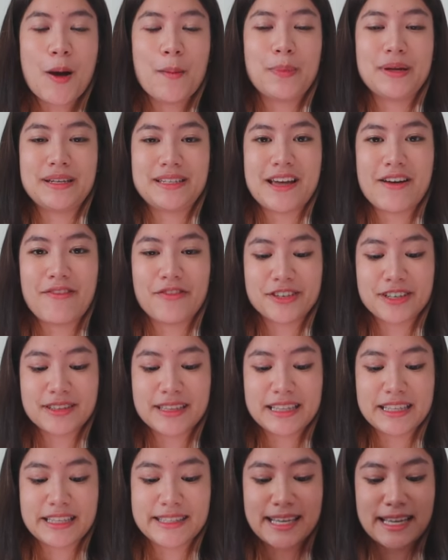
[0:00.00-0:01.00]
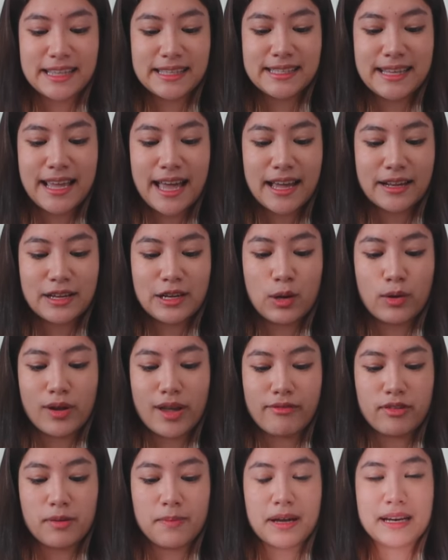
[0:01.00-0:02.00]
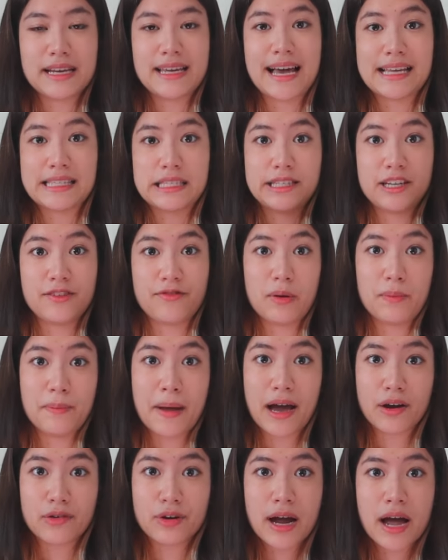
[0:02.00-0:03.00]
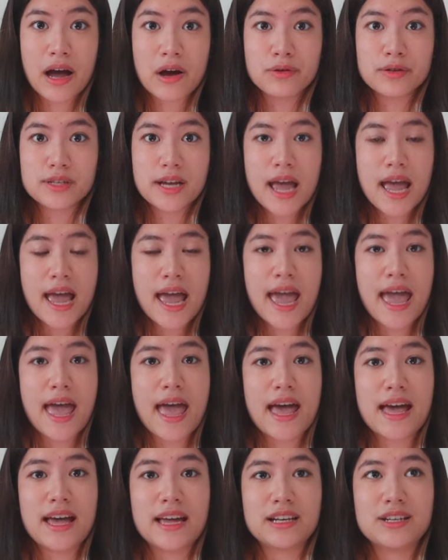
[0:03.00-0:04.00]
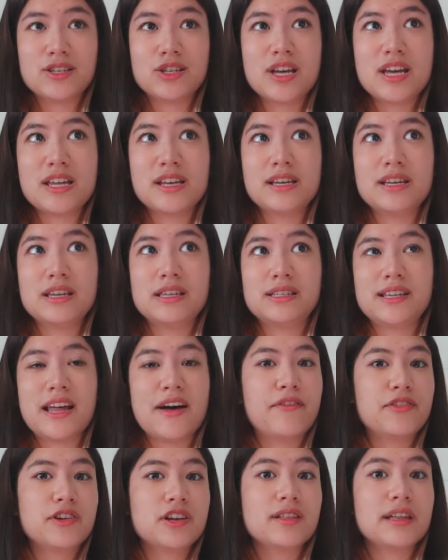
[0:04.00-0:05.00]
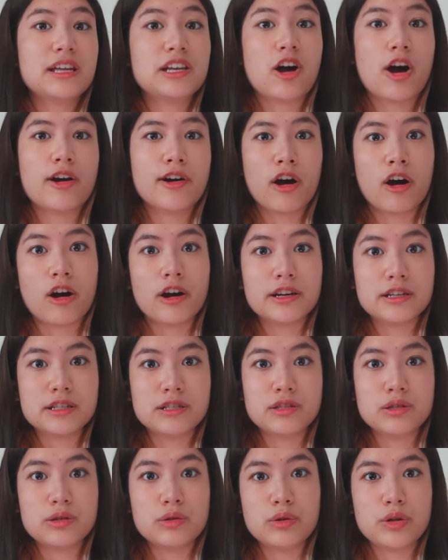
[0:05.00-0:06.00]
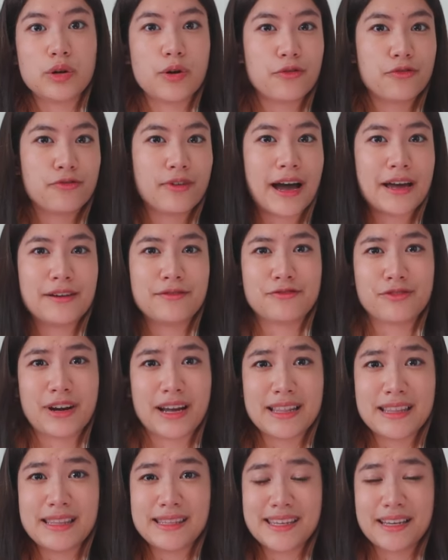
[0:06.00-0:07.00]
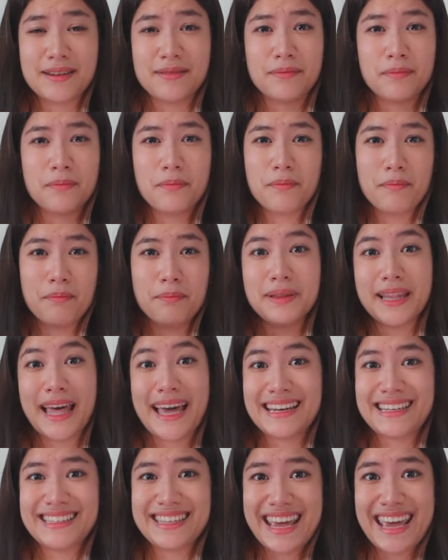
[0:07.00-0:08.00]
but definitely in the sense that, you know, everybody has a different background, and it is definitely not hard to, you know, find friends and blend